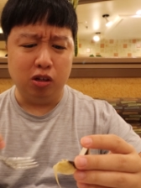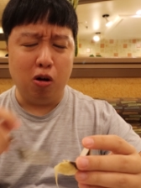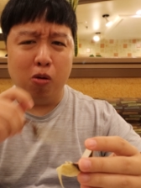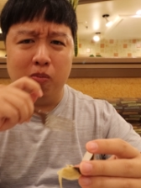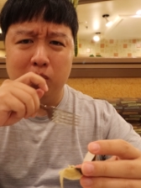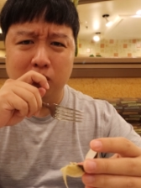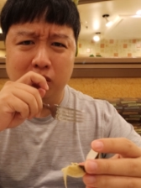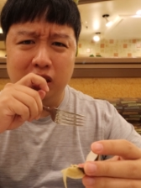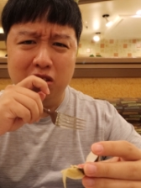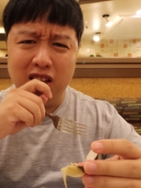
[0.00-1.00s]
Oh,
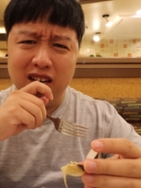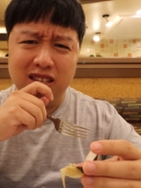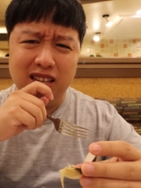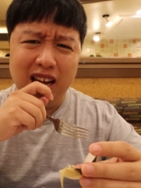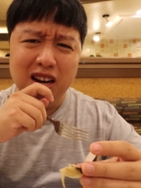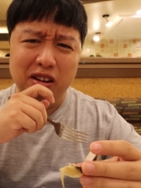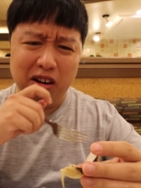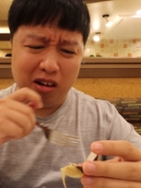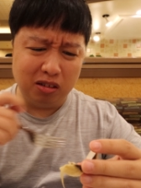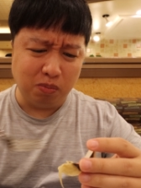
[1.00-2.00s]
there's a lot of sand in
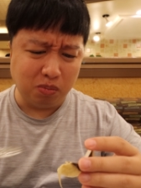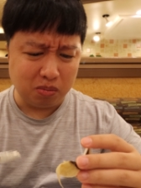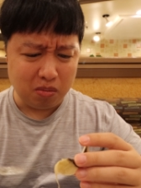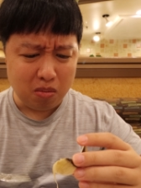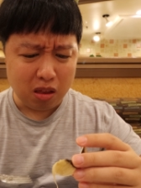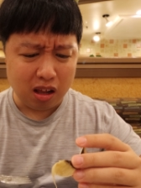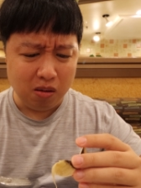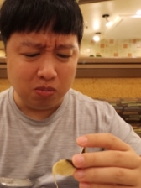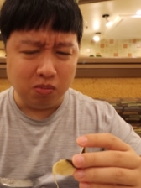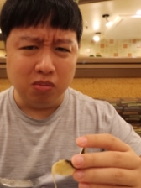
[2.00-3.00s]
here.
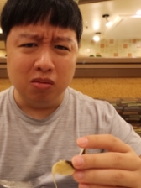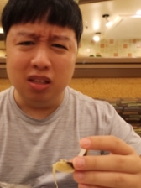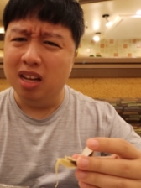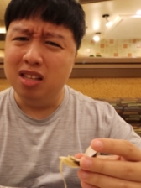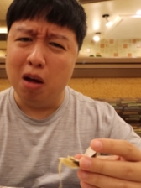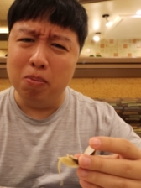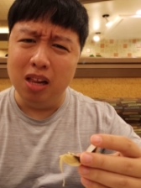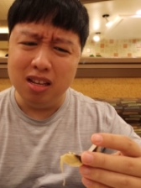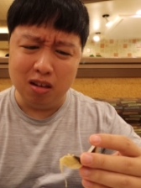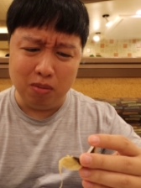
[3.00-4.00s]
That's not
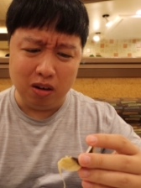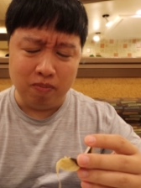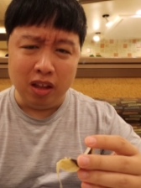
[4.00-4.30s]
pleasant, but